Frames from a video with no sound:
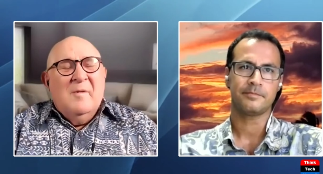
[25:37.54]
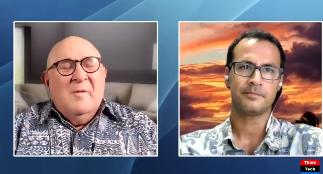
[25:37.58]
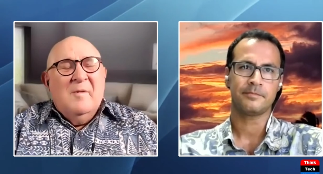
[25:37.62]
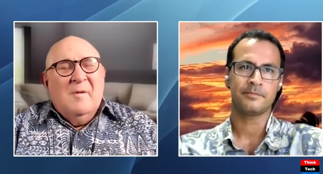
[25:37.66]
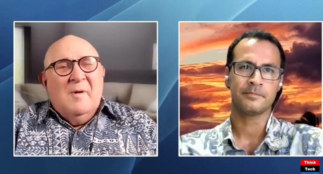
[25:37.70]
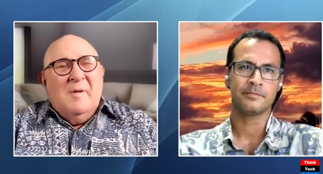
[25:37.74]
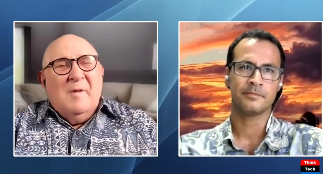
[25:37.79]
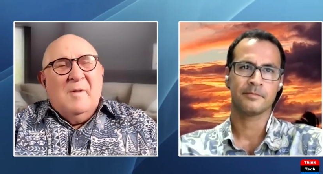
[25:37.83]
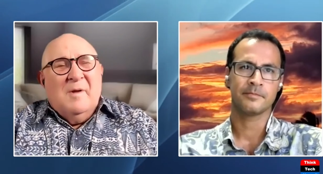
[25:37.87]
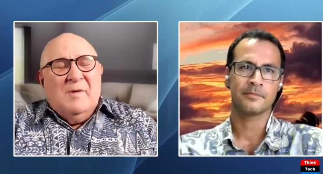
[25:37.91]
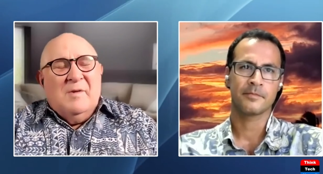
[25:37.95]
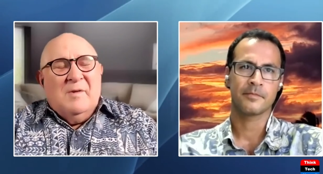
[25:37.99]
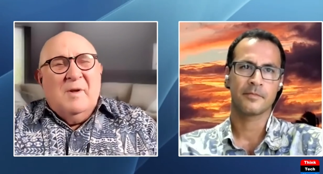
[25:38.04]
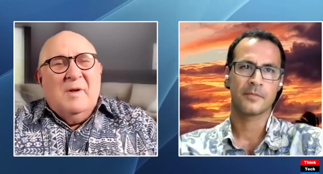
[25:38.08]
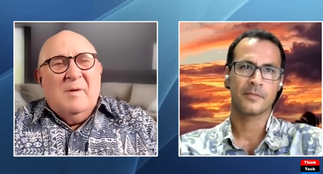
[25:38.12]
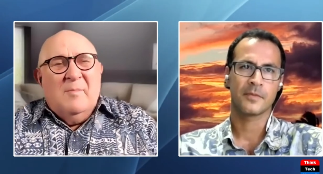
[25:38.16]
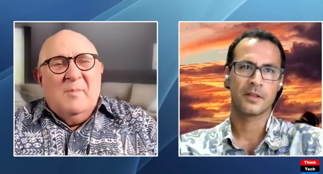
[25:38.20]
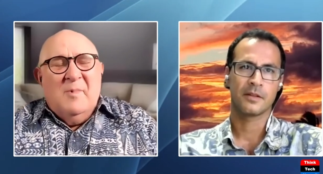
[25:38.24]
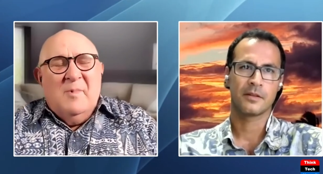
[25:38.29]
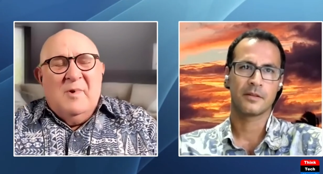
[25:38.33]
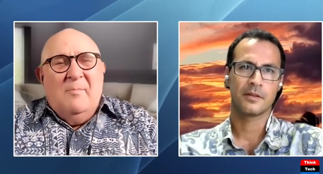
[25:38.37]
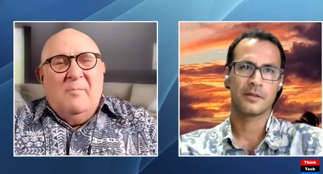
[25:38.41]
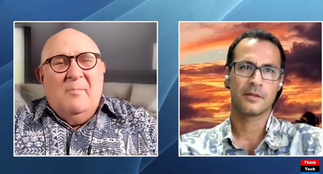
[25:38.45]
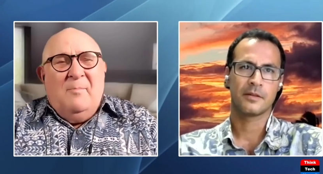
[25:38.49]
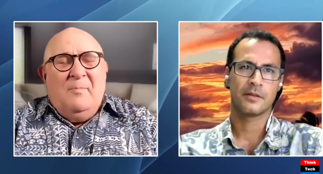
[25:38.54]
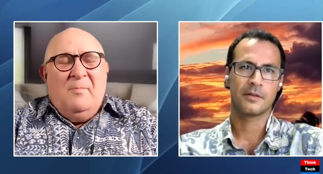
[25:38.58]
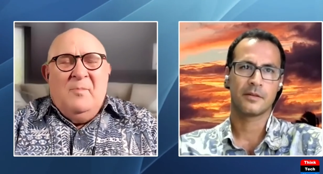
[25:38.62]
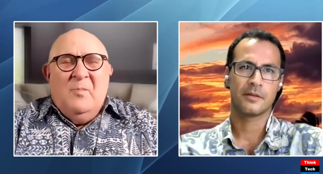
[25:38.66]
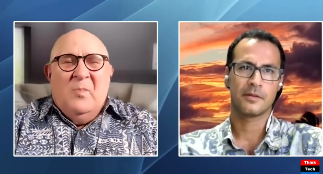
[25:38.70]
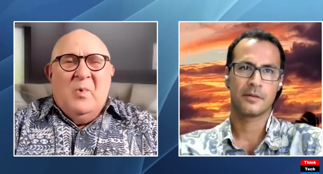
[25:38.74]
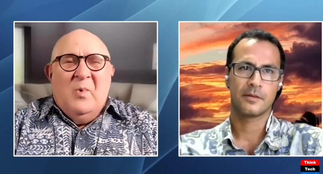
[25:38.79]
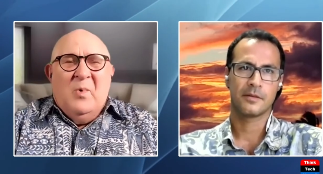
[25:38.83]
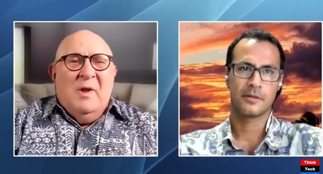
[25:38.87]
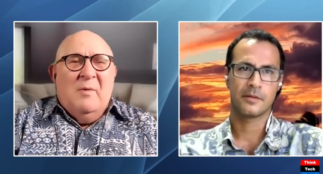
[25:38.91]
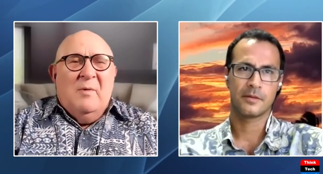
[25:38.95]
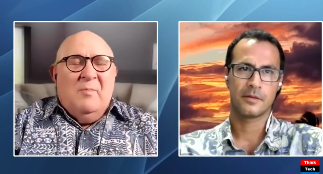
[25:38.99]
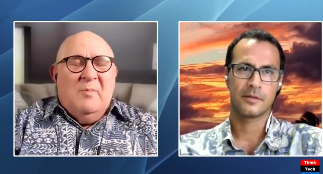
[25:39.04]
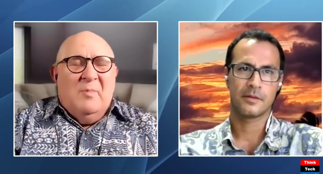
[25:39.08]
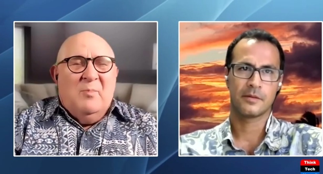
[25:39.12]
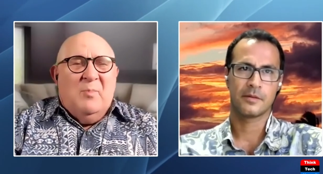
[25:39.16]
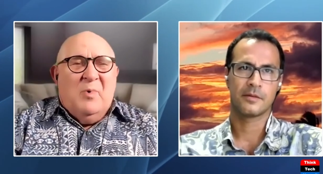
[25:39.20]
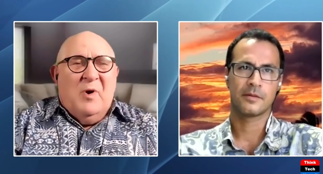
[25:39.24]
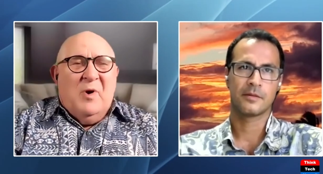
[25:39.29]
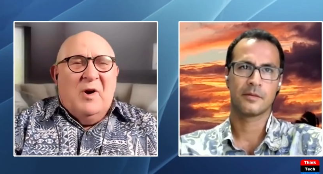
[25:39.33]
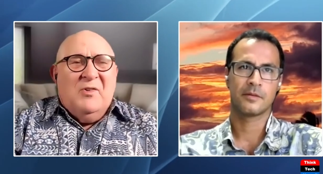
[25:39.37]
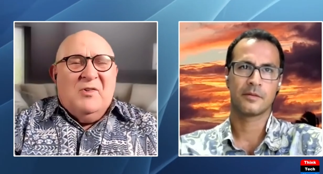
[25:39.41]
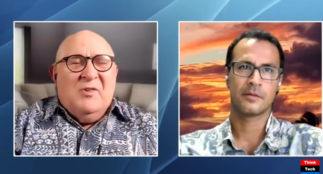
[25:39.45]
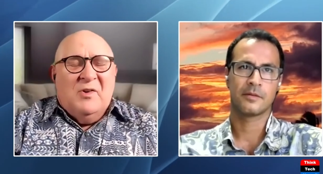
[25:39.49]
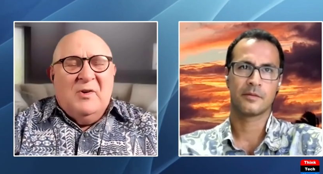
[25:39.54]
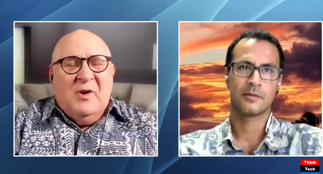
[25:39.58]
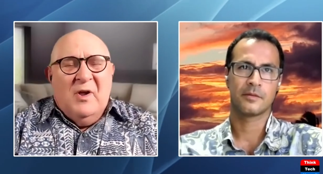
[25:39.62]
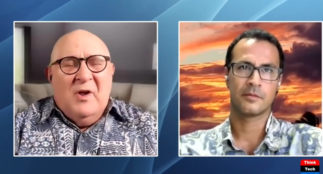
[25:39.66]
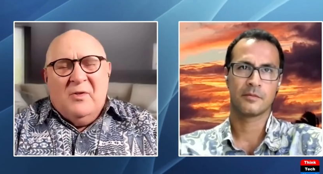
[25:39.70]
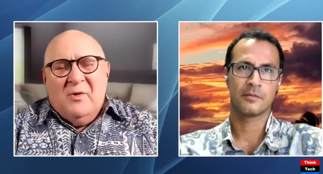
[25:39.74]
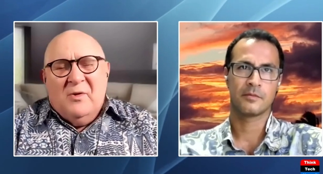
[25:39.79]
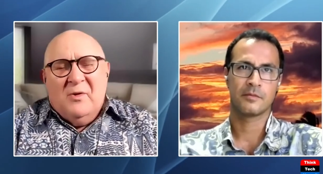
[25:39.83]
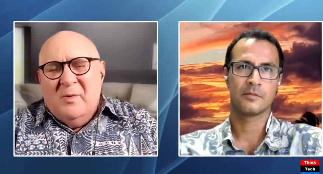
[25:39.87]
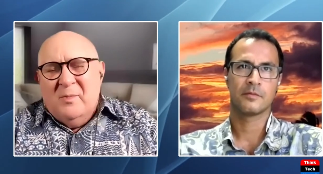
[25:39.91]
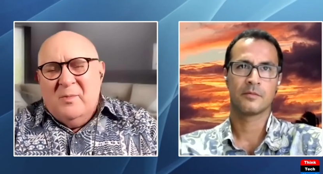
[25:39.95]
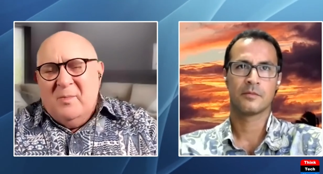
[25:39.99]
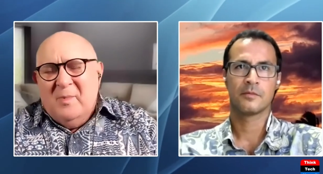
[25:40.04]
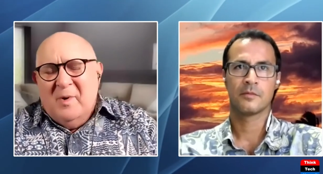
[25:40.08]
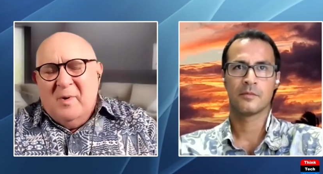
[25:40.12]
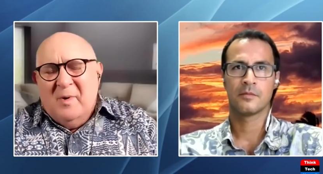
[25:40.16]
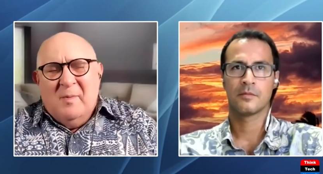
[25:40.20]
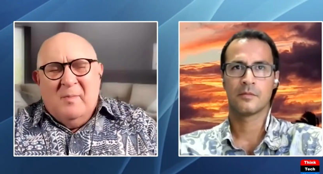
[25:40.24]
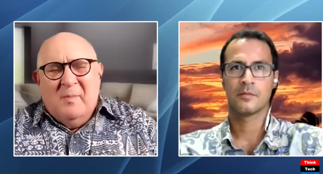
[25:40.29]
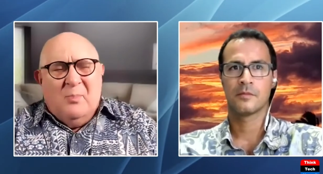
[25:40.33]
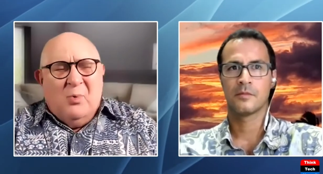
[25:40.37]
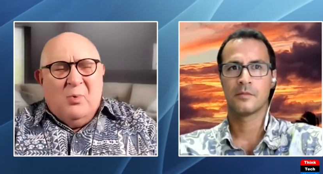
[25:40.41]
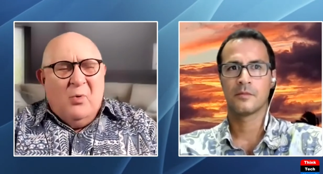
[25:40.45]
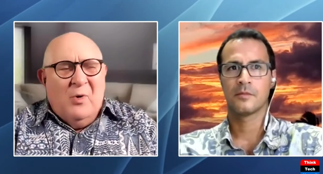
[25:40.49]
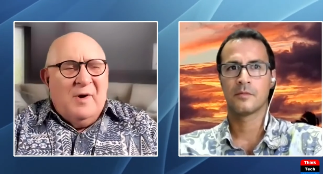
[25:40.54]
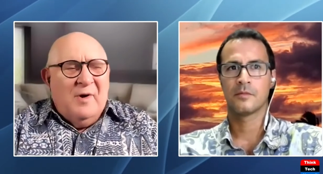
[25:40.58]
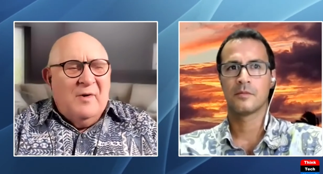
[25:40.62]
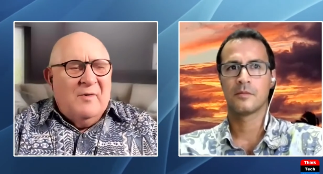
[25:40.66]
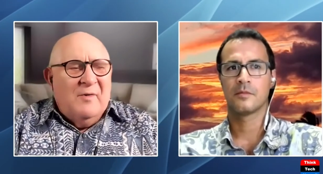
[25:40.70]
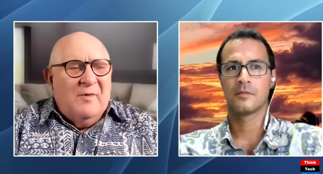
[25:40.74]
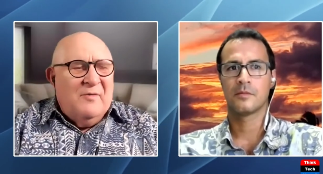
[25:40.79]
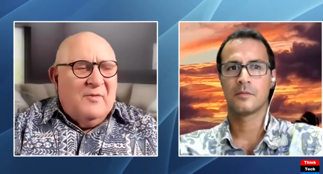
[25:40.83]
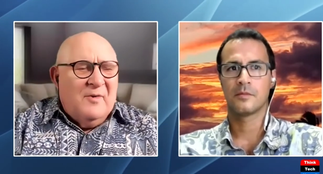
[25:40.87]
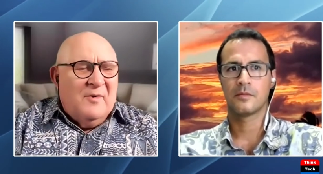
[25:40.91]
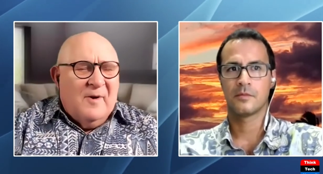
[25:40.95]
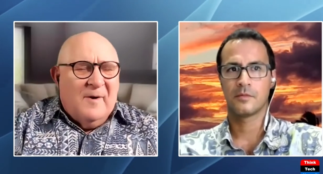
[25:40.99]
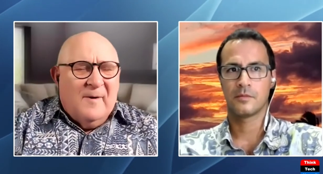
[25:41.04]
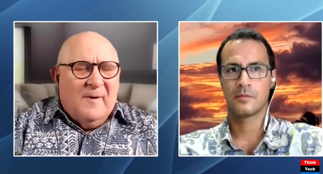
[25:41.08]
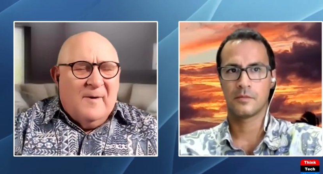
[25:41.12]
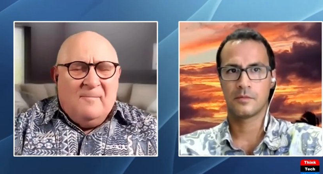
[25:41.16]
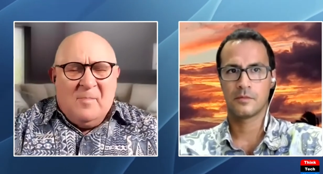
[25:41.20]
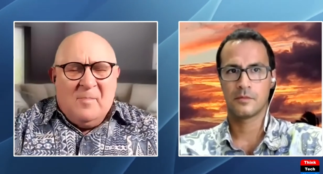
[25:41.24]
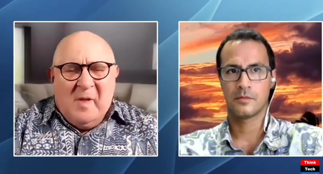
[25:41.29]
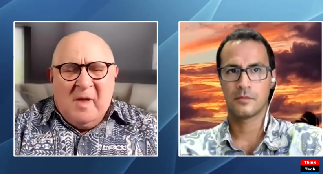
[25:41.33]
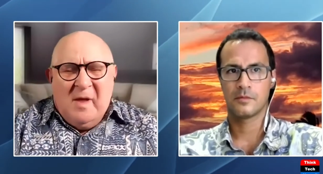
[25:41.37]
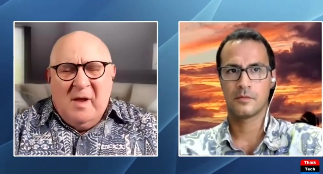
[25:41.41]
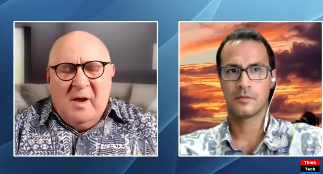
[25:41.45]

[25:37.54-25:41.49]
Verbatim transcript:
Speaker 1: Well, that brings another point of